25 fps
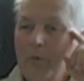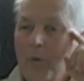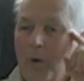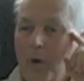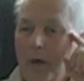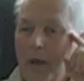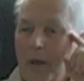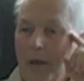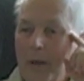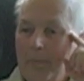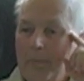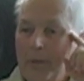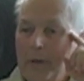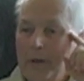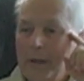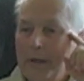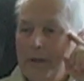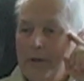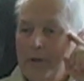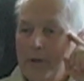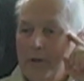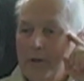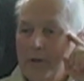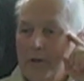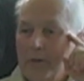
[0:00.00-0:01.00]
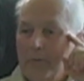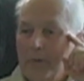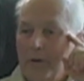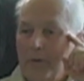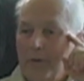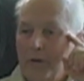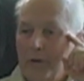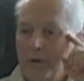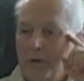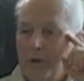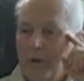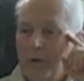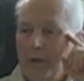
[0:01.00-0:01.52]
more complex system if
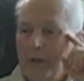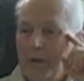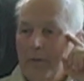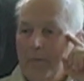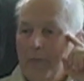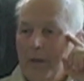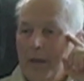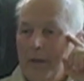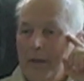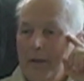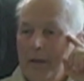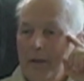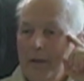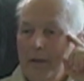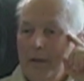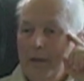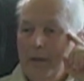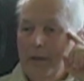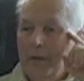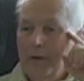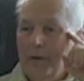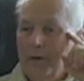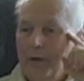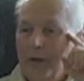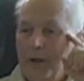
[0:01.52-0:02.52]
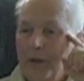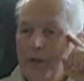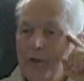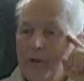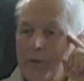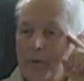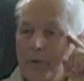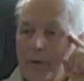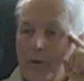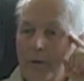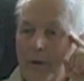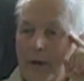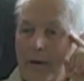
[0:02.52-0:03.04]
you're talking about interaction
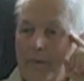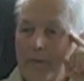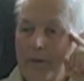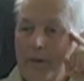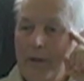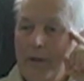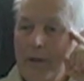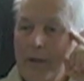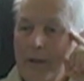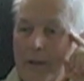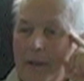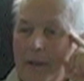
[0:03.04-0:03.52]
with gravity.